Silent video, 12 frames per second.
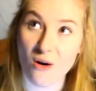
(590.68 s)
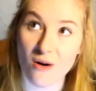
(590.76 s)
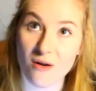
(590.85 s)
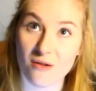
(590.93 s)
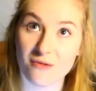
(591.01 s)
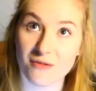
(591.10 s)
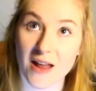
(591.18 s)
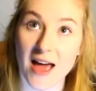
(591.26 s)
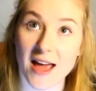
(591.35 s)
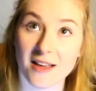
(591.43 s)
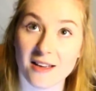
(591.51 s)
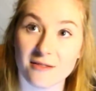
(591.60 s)
of
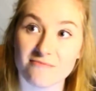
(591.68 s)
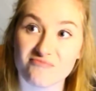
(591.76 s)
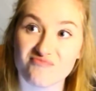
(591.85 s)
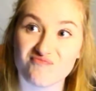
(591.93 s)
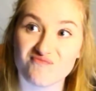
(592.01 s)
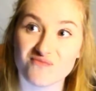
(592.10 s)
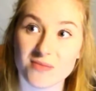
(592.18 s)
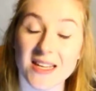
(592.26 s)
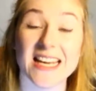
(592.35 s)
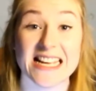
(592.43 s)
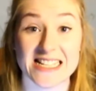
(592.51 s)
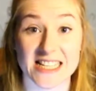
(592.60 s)
like
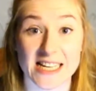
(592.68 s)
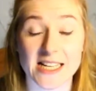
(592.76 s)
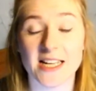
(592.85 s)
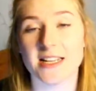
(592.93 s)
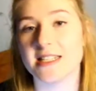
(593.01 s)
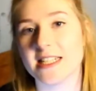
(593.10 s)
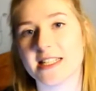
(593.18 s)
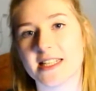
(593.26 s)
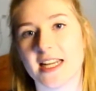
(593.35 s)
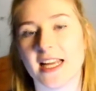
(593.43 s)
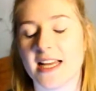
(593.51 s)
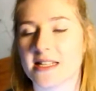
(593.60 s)
eating at
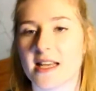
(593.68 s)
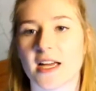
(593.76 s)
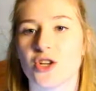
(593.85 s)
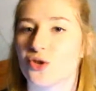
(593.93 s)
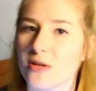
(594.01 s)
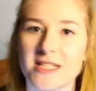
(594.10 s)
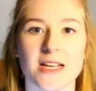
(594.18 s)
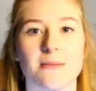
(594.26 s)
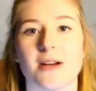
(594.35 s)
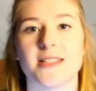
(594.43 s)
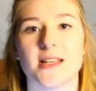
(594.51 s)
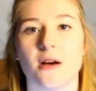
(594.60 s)
Disney is like treating
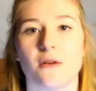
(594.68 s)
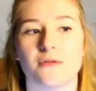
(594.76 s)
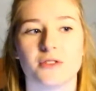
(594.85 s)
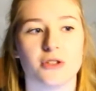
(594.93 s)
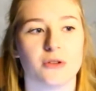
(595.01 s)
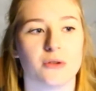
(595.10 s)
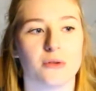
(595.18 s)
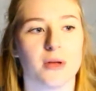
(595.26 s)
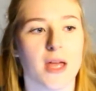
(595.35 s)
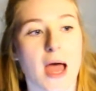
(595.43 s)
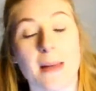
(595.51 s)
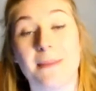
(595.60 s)
myself to
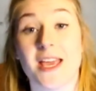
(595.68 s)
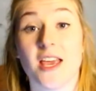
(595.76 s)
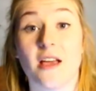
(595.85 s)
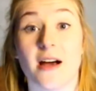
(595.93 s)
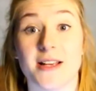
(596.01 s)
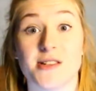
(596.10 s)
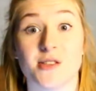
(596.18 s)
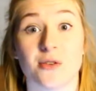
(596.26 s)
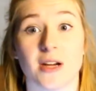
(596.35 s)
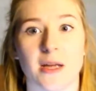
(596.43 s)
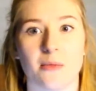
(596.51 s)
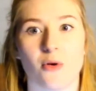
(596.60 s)
a Mickey ice
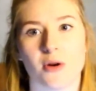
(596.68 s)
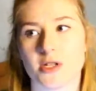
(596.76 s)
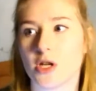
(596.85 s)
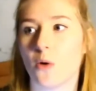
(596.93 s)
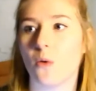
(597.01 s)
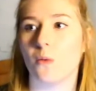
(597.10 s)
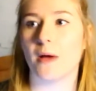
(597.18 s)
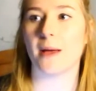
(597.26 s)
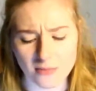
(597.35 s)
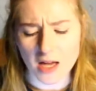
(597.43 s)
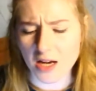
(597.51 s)
cream or a Dole Whip,